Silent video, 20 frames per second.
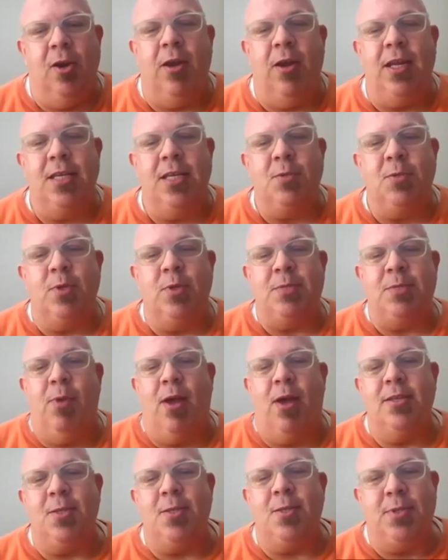And his
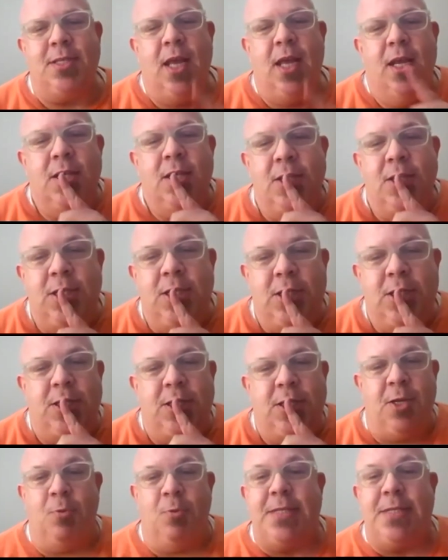response was, shh,
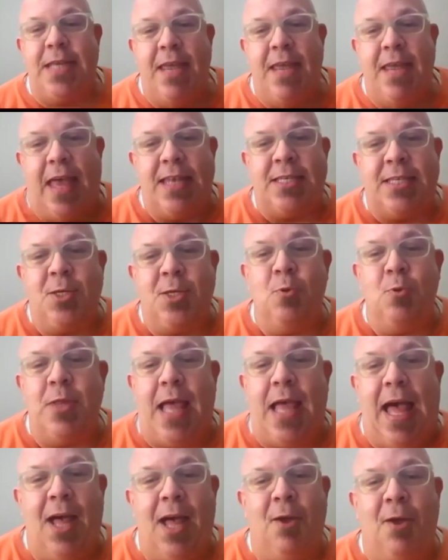don't say that too
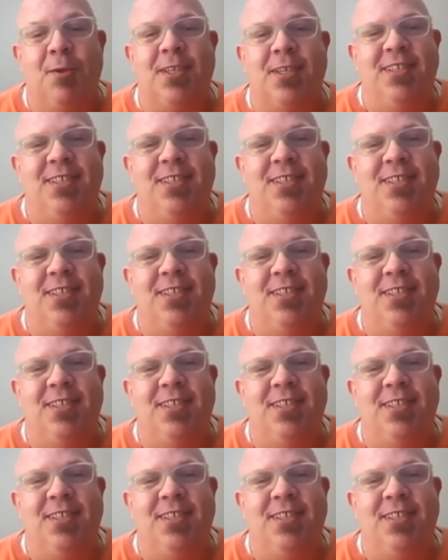loud.